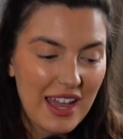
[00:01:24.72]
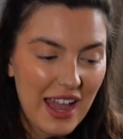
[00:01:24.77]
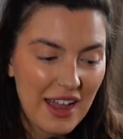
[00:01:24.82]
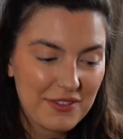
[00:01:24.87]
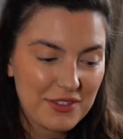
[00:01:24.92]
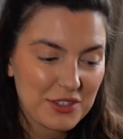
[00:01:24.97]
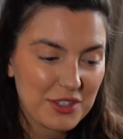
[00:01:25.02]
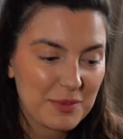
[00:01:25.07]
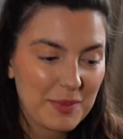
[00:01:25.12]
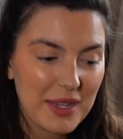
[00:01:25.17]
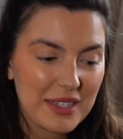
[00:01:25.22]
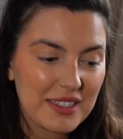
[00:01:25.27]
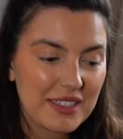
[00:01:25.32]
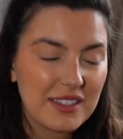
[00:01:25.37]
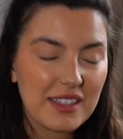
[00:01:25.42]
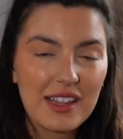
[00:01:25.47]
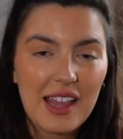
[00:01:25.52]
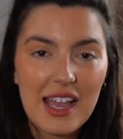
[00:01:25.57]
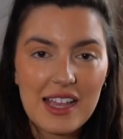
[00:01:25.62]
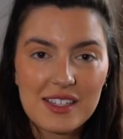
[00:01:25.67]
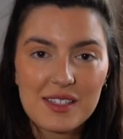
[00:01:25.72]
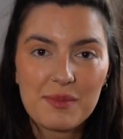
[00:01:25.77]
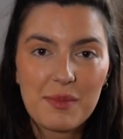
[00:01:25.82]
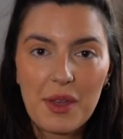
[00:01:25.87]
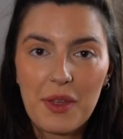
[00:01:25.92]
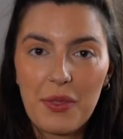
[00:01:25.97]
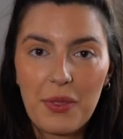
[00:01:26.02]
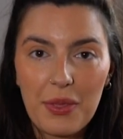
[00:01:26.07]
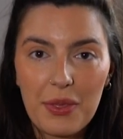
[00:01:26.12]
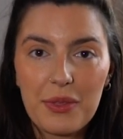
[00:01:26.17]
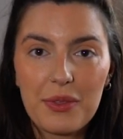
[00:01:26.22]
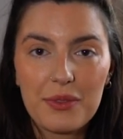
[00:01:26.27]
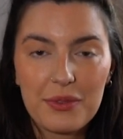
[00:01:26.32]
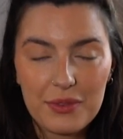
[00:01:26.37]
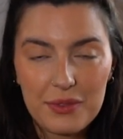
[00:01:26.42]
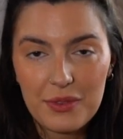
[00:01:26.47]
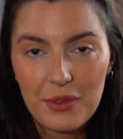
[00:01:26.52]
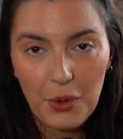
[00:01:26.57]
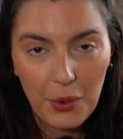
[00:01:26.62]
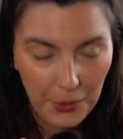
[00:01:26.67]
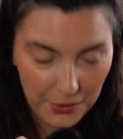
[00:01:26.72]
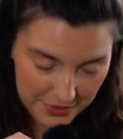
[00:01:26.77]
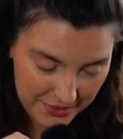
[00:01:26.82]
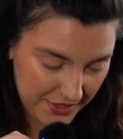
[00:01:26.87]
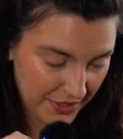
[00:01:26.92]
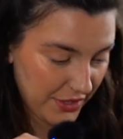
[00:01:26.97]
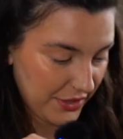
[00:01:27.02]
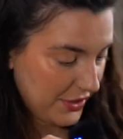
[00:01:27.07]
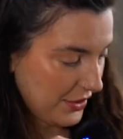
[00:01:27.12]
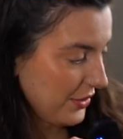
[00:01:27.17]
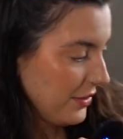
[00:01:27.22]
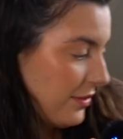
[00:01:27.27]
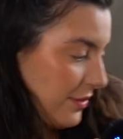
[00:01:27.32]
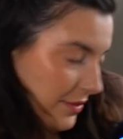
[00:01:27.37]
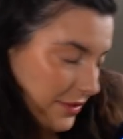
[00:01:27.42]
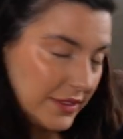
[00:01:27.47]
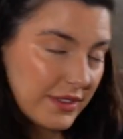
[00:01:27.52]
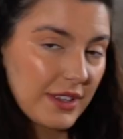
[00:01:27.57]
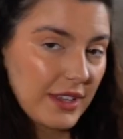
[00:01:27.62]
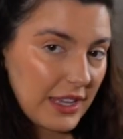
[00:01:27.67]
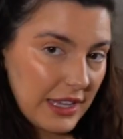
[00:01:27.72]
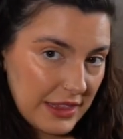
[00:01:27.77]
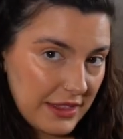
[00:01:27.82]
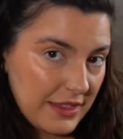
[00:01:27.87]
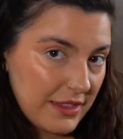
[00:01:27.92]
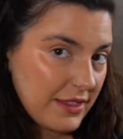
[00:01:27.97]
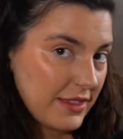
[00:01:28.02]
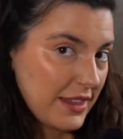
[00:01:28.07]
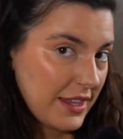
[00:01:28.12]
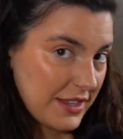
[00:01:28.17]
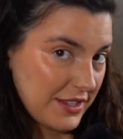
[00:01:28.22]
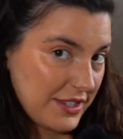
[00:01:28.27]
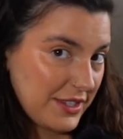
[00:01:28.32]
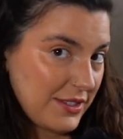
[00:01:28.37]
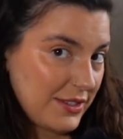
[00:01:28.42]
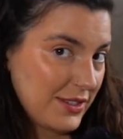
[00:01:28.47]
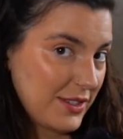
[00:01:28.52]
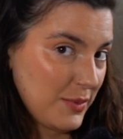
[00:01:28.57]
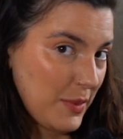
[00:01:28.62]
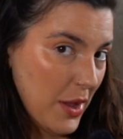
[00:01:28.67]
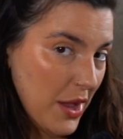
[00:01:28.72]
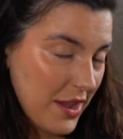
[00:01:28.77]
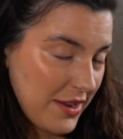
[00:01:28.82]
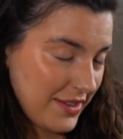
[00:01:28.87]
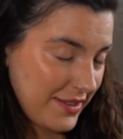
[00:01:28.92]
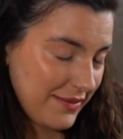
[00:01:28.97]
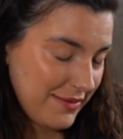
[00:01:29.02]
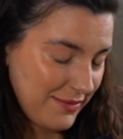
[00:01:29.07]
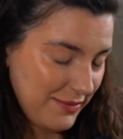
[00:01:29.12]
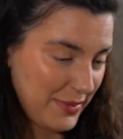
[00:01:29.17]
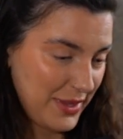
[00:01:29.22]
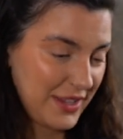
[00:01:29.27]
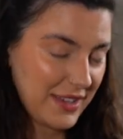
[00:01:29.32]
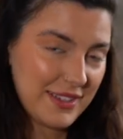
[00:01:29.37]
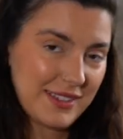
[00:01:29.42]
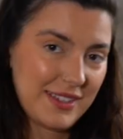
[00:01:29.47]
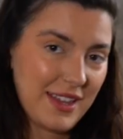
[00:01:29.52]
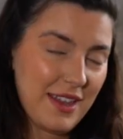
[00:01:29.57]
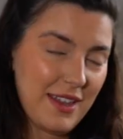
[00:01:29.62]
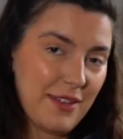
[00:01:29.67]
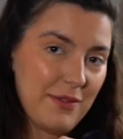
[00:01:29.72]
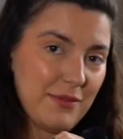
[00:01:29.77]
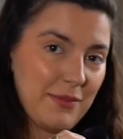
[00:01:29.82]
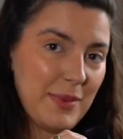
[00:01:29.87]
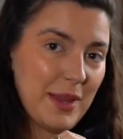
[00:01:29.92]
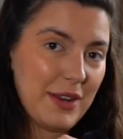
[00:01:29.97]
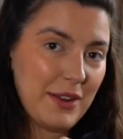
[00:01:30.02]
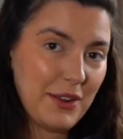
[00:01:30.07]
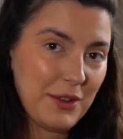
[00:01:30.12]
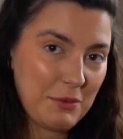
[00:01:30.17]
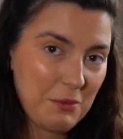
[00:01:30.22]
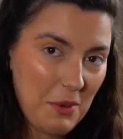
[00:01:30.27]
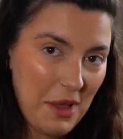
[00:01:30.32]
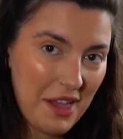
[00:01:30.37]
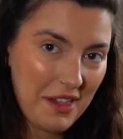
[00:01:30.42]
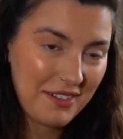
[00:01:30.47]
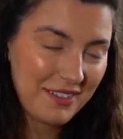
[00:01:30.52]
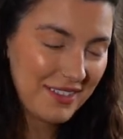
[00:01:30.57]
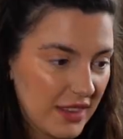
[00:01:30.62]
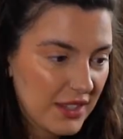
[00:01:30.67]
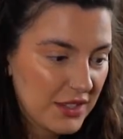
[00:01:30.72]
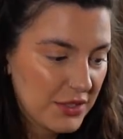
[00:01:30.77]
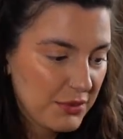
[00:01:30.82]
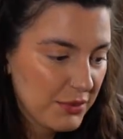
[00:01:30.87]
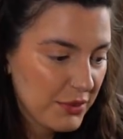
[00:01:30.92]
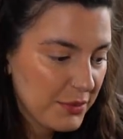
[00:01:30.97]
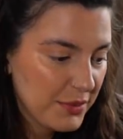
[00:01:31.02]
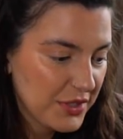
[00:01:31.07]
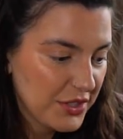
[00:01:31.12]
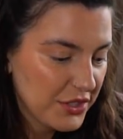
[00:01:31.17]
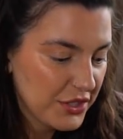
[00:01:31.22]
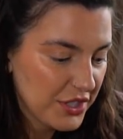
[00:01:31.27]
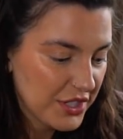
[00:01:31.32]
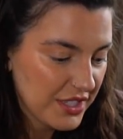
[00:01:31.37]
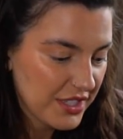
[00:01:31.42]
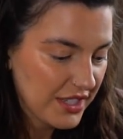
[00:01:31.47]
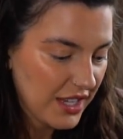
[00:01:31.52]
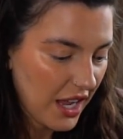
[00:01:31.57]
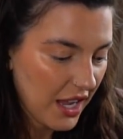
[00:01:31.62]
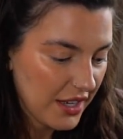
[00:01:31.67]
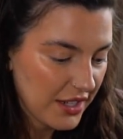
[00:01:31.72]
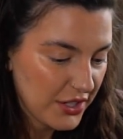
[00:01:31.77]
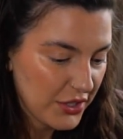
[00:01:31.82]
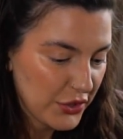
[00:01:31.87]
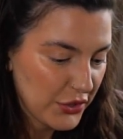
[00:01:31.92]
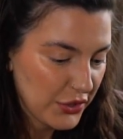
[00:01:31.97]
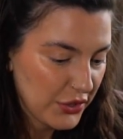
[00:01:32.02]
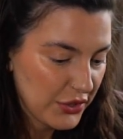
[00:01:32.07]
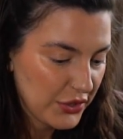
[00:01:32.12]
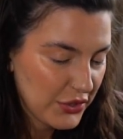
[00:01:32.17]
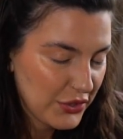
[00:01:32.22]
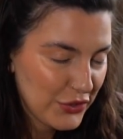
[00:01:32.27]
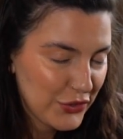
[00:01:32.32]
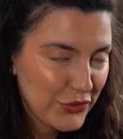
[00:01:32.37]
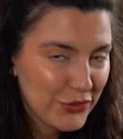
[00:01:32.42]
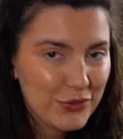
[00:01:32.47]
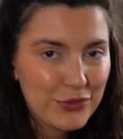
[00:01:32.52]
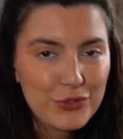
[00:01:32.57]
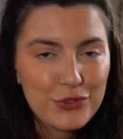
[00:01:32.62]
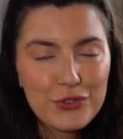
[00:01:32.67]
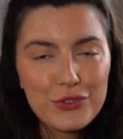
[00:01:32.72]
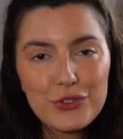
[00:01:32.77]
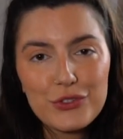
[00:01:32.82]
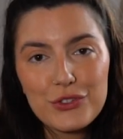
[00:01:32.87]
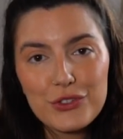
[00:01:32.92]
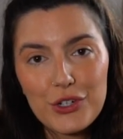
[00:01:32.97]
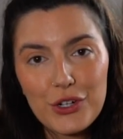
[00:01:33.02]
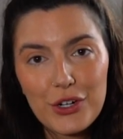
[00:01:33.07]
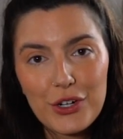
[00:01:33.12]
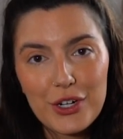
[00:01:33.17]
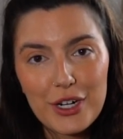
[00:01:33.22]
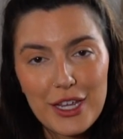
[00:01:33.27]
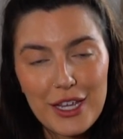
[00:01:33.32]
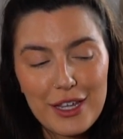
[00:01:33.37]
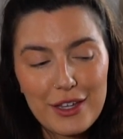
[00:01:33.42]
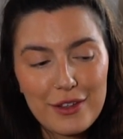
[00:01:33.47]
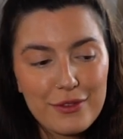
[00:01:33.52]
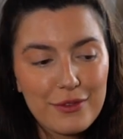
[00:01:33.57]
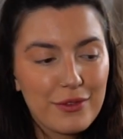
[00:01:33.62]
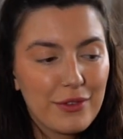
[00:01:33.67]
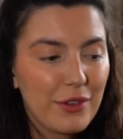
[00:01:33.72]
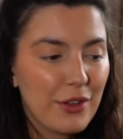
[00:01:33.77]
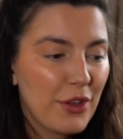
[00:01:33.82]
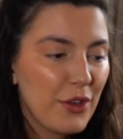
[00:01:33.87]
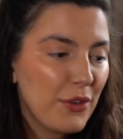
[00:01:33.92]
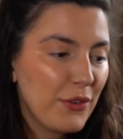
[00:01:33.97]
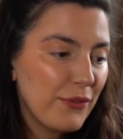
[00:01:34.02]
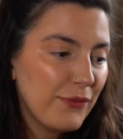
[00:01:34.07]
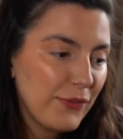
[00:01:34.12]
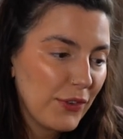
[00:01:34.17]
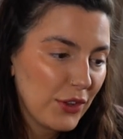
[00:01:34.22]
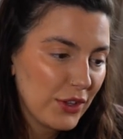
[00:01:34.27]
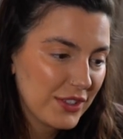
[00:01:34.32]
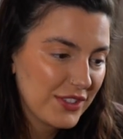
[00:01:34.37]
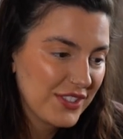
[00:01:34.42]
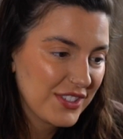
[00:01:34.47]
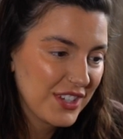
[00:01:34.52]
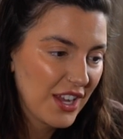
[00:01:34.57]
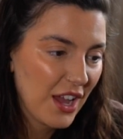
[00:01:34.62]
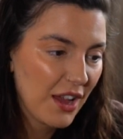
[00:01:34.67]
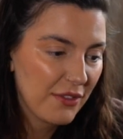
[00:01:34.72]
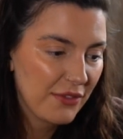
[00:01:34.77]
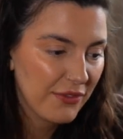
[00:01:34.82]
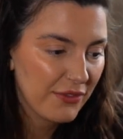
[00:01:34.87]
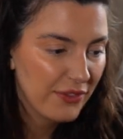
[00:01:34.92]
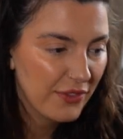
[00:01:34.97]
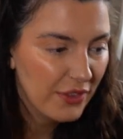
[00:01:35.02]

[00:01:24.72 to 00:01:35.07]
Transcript: after spending the last month horizontal in this spot because I have been unwell. This room has just gotten dirty, full of stuff,